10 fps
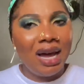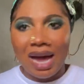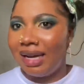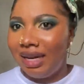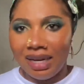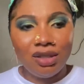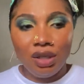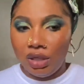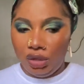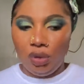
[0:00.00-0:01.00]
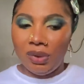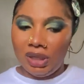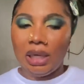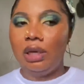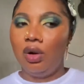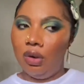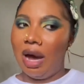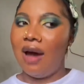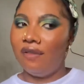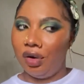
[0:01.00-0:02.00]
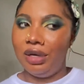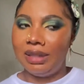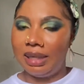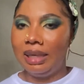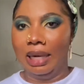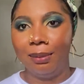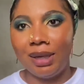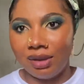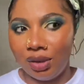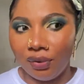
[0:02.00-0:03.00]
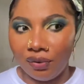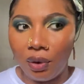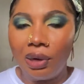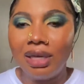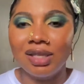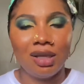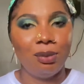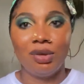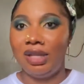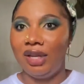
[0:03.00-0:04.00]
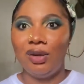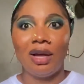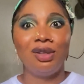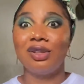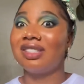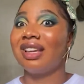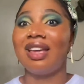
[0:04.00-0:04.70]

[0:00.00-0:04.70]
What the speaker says: And then you'll be thinking, oh, I have oily skin, I'm getting rid of oily skin. But then you are just